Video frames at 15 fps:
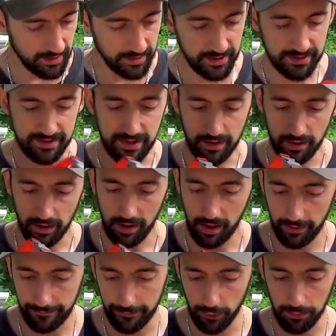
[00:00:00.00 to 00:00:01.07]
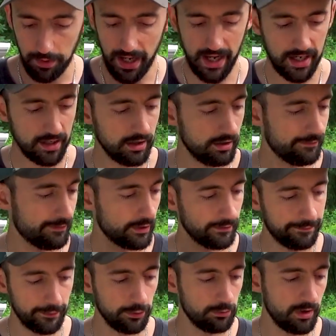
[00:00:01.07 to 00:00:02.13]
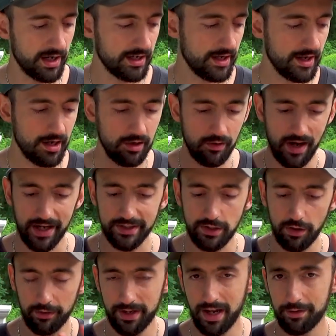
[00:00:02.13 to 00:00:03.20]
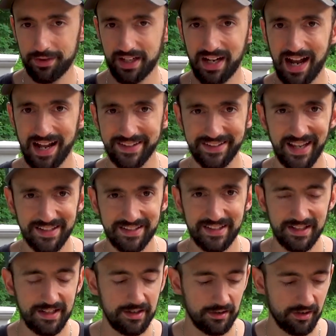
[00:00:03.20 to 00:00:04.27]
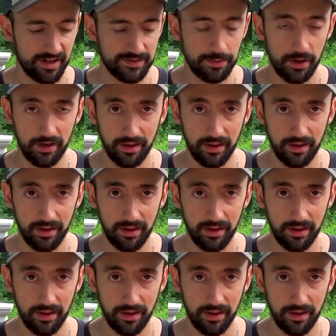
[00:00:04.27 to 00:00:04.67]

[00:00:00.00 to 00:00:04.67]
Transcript: this here, food bag full of food right now. I don't count the contents in here as part